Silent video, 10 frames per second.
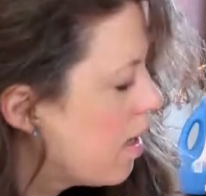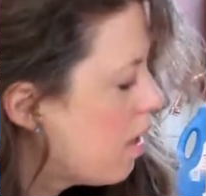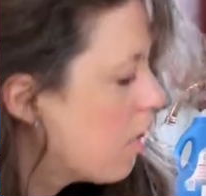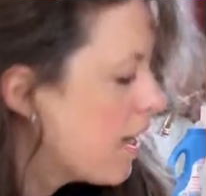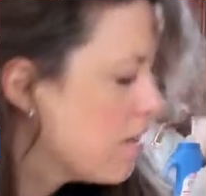
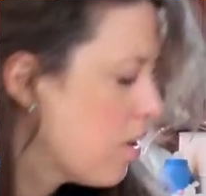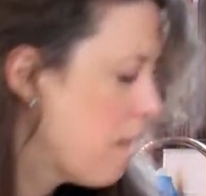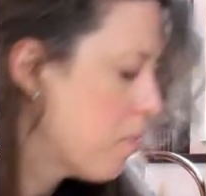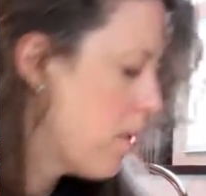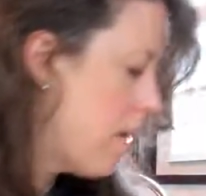Okay, so
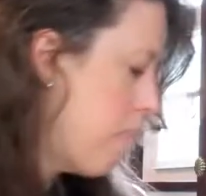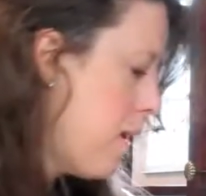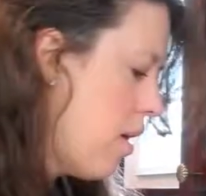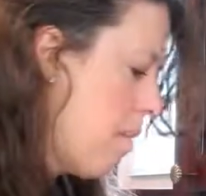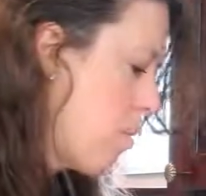I'm going
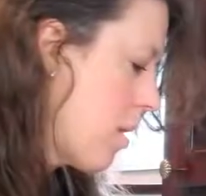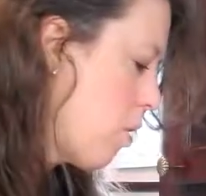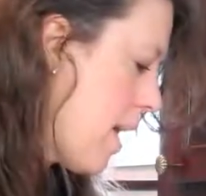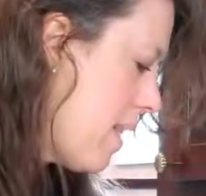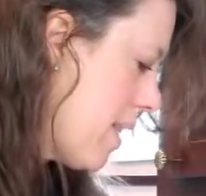to
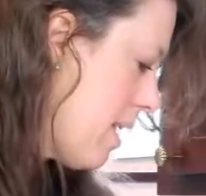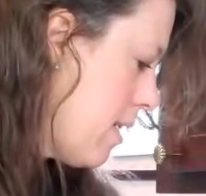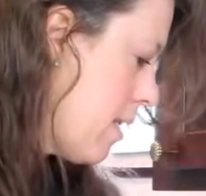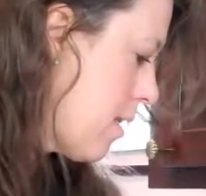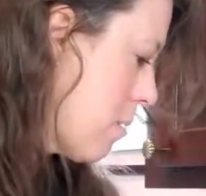grate
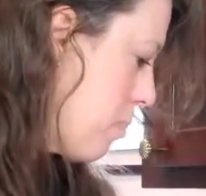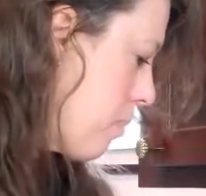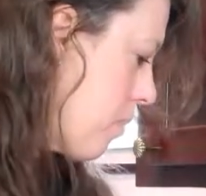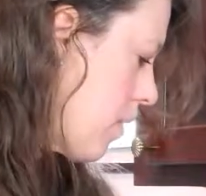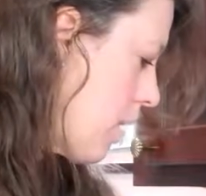this.
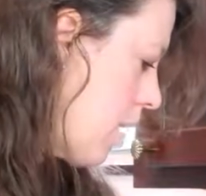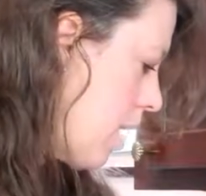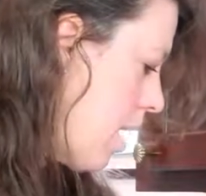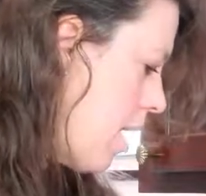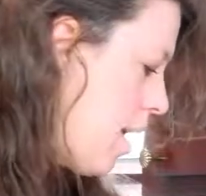
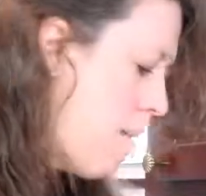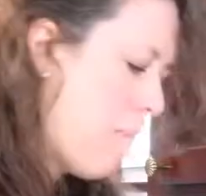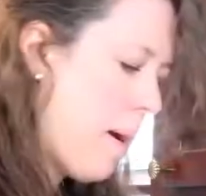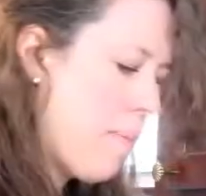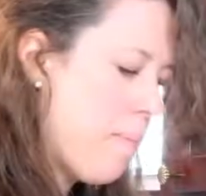And
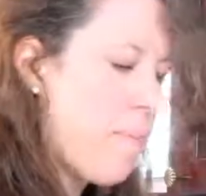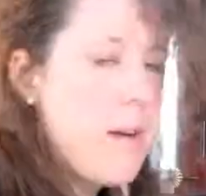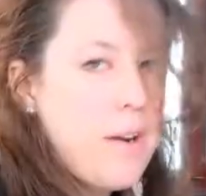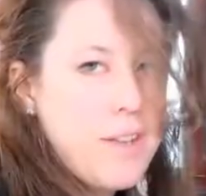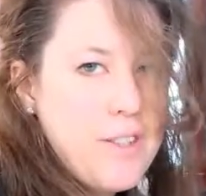I've
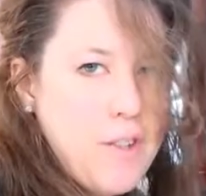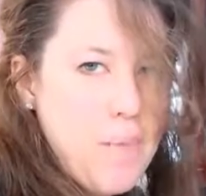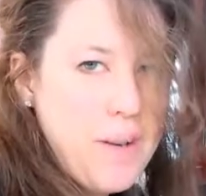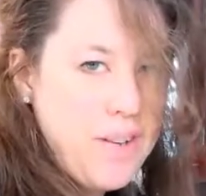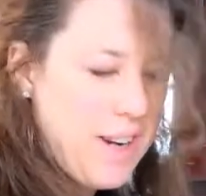got to
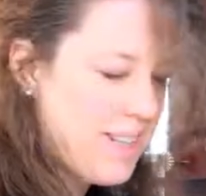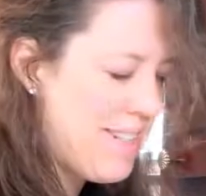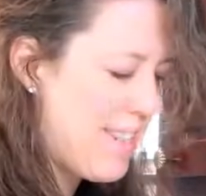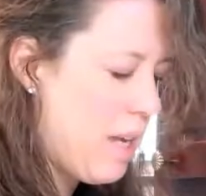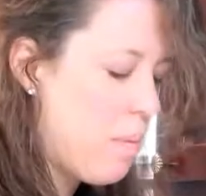consult my
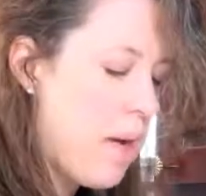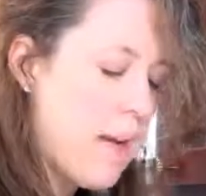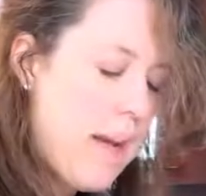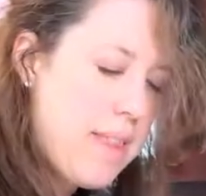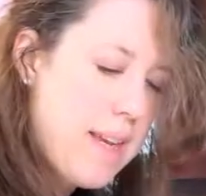directions again, but
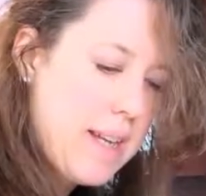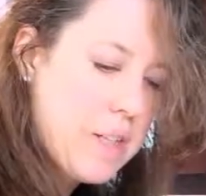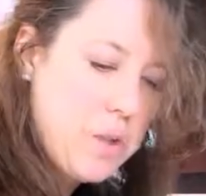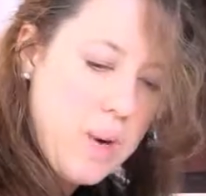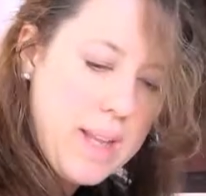I think I
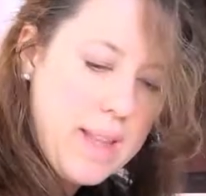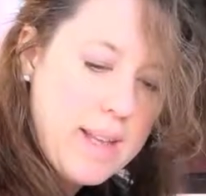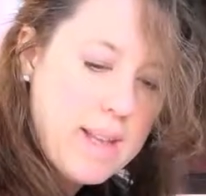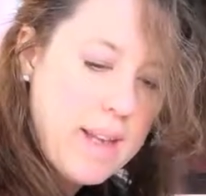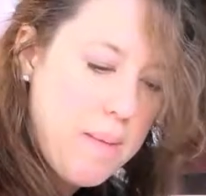just grate
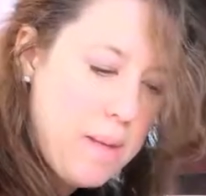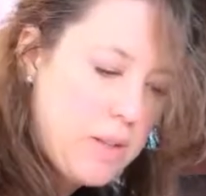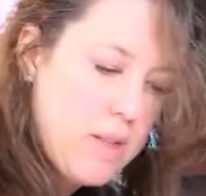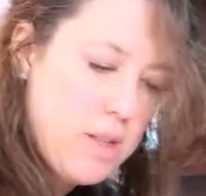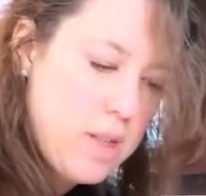this and I
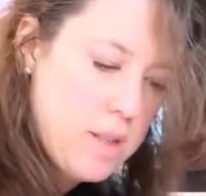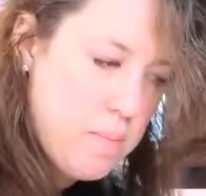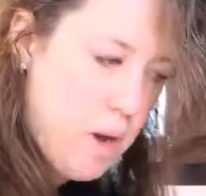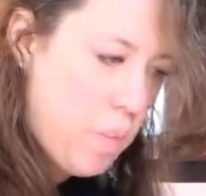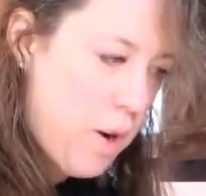melt it into
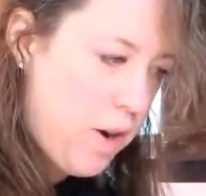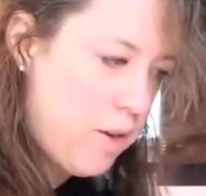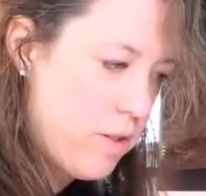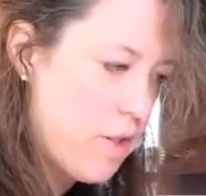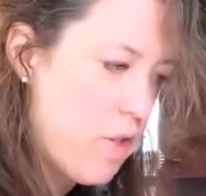some hot water
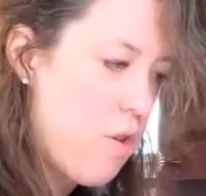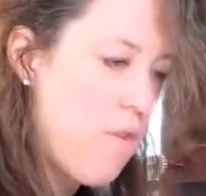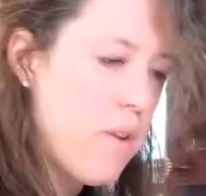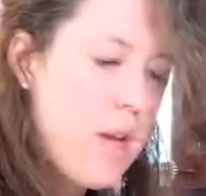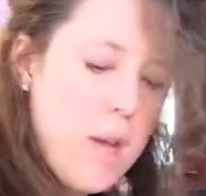on the
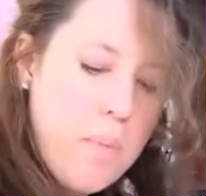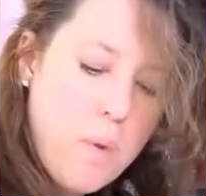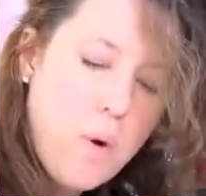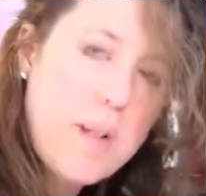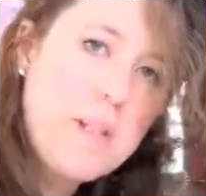stove,
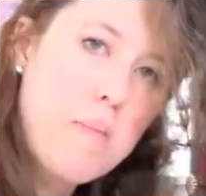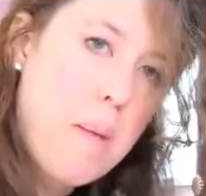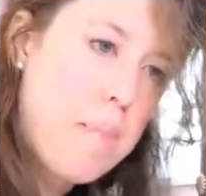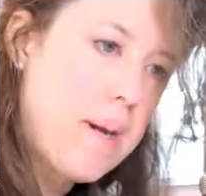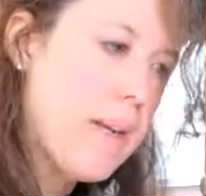pour it into my
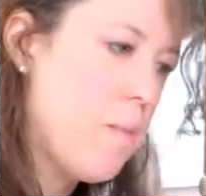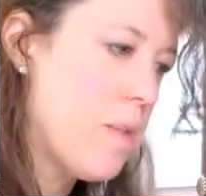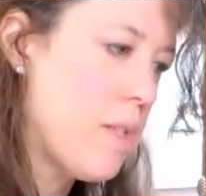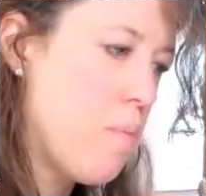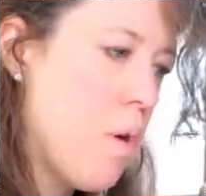bucket with
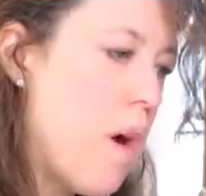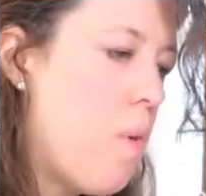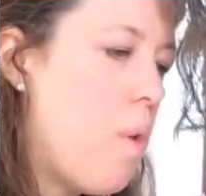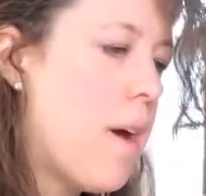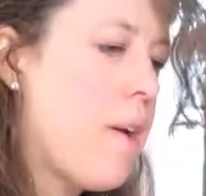some more
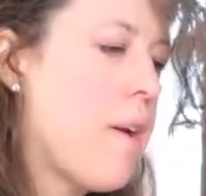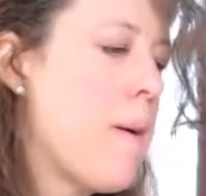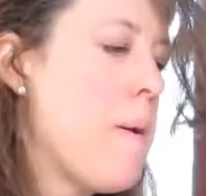hot water,